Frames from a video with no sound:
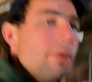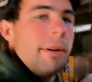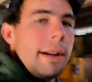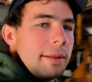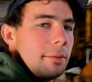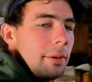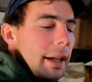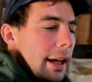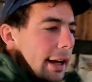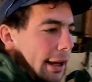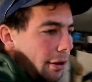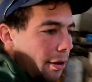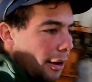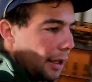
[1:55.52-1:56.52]
the reason we
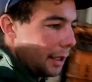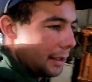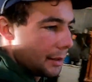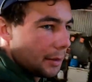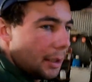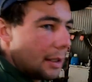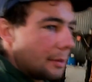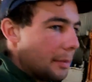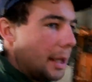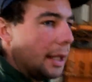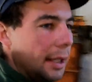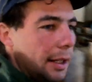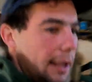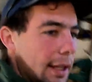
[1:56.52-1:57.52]
AI is is
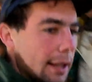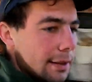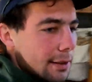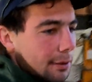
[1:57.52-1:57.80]
mainly to get